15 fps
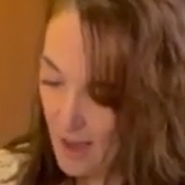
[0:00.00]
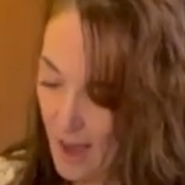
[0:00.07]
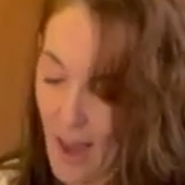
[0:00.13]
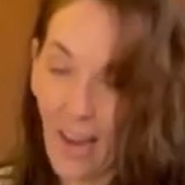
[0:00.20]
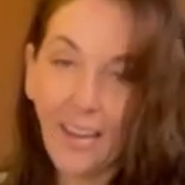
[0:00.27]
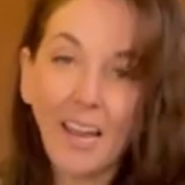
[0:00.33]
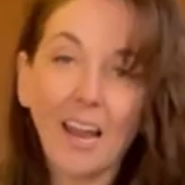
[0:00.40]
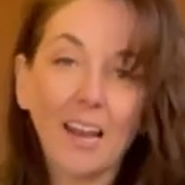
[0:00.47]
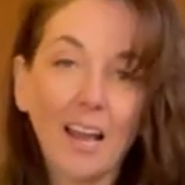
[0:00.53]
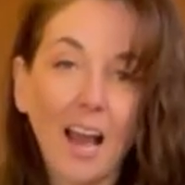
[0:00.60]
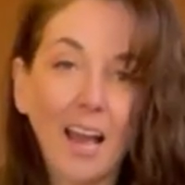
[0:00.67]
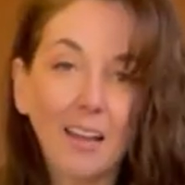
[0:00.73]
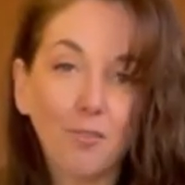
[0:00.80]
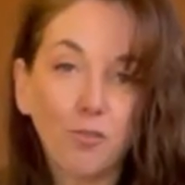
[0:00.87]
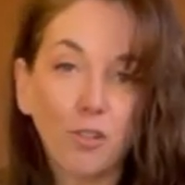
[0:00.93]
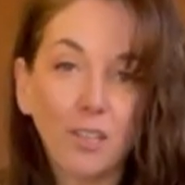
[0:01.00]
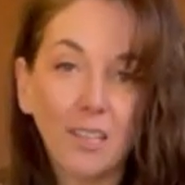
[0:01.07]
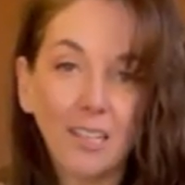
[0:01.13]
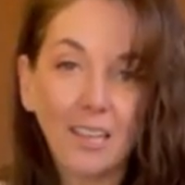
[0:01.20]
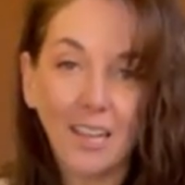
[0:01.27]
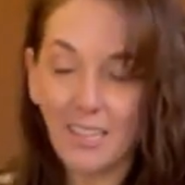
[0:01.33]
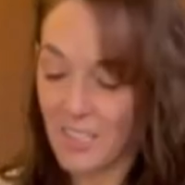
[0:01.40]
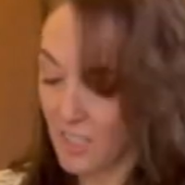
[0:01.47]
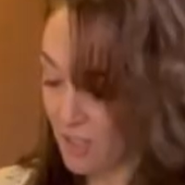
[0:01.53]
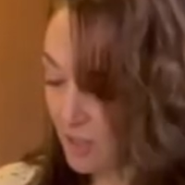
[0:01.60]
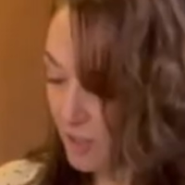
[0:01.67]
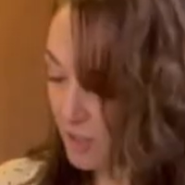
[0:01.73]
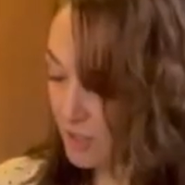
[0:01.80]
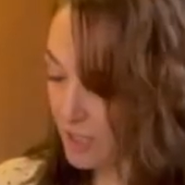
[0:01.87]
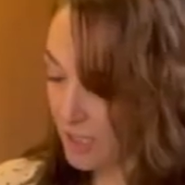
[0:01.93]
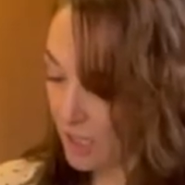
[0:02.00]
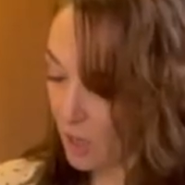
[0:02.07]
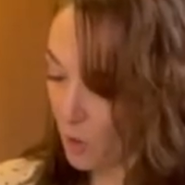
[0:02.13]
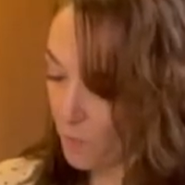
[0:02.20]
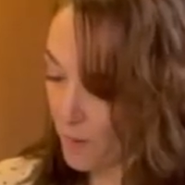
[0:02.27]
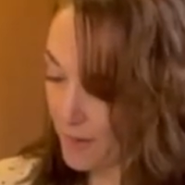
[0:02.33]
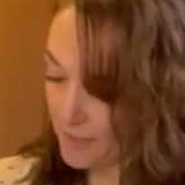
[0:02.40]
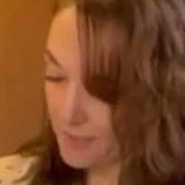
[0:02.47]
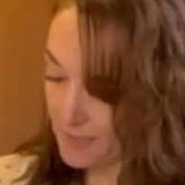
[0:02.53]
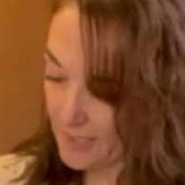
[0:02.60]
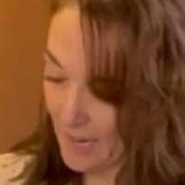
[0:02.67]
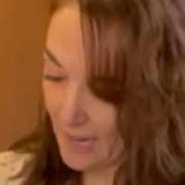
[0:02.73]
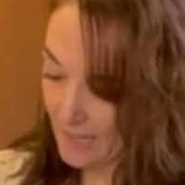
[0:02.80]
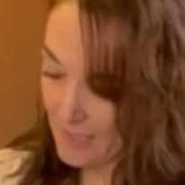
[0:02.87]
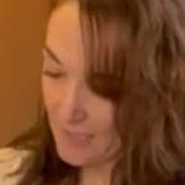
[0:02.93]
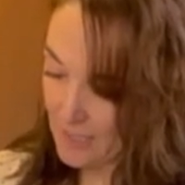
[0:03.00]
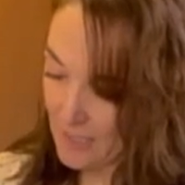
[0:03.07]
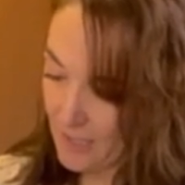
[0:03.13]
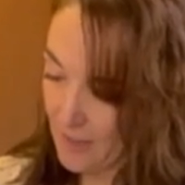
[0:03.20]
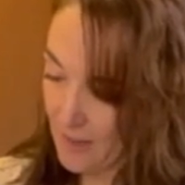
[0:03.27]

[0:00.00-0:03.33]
I kind of, I really like to learn to go by sight